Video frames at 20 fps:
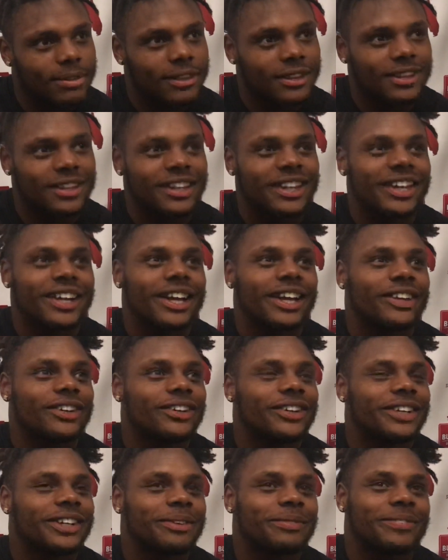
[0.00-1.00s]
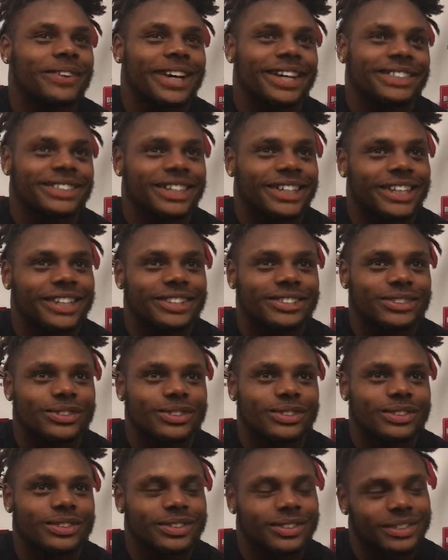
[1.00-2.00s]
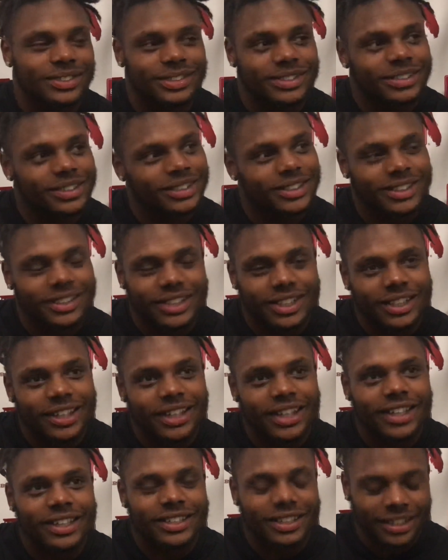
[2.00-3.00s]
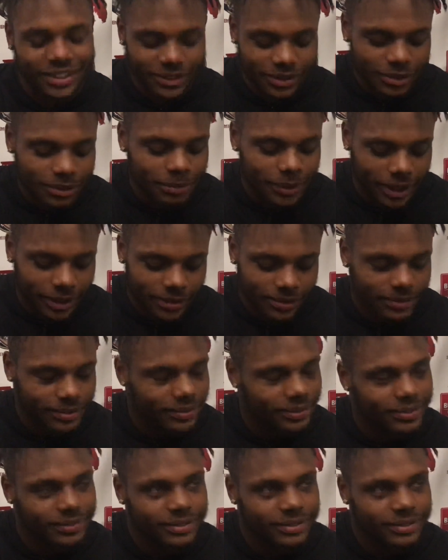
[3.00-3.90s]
Yeah, I knew he could pass in high school. I knew about him.